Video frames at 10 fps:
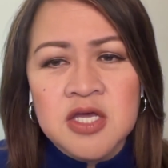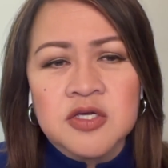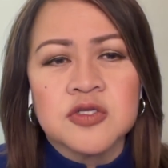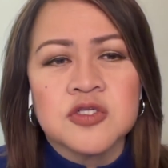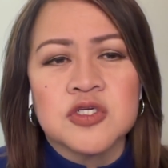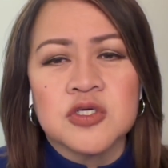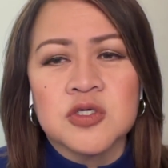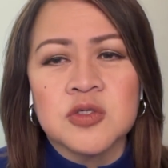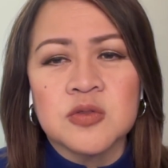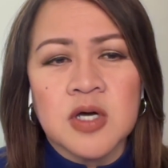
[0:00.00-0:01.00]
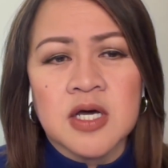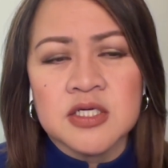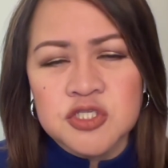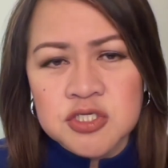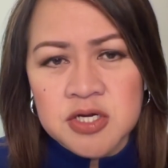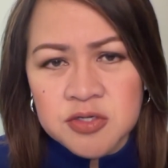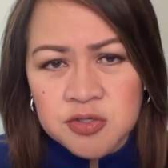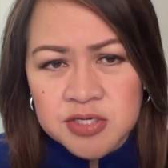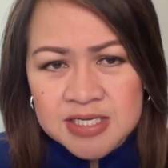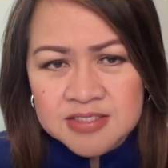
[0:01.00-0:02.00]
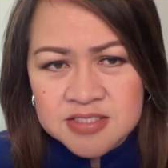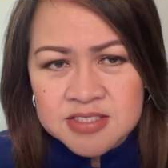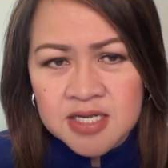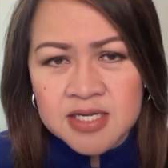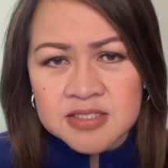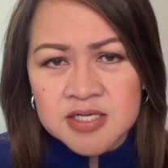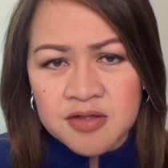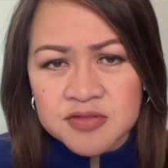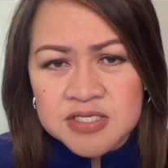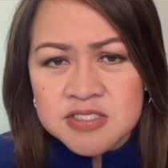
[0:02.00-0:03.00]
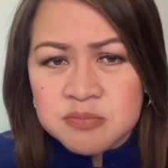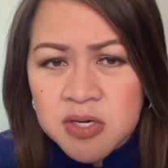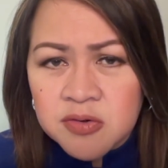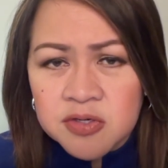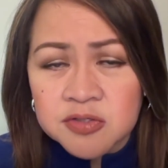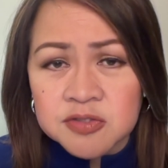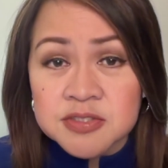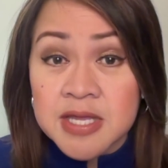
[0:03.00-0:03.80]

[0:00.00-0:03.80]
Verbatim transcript: Could you uh, share your insight on these miracles